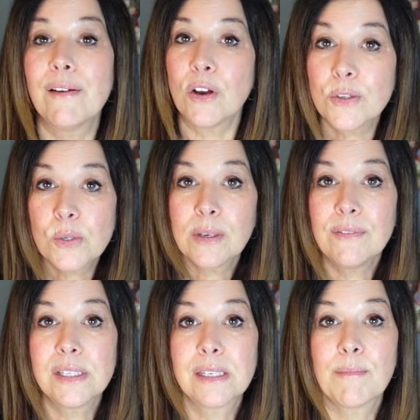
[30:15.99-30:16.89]
I've also
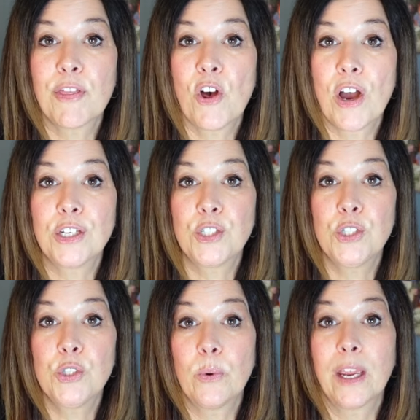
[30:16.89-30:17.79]
given some thought
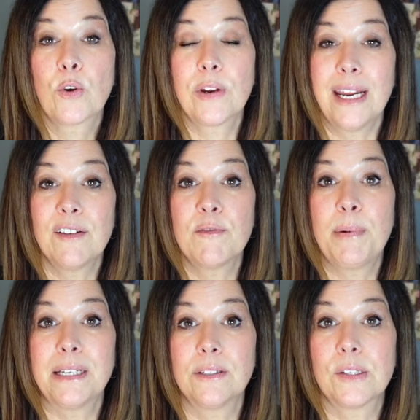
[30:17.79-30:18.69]
to doing creative
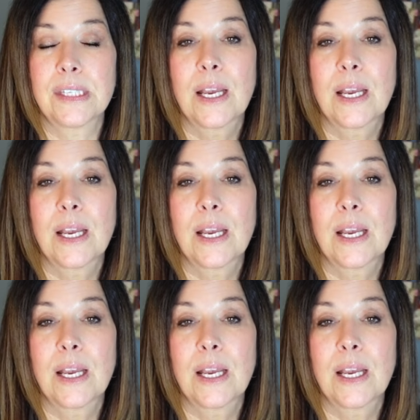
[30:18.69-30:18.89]
bundles,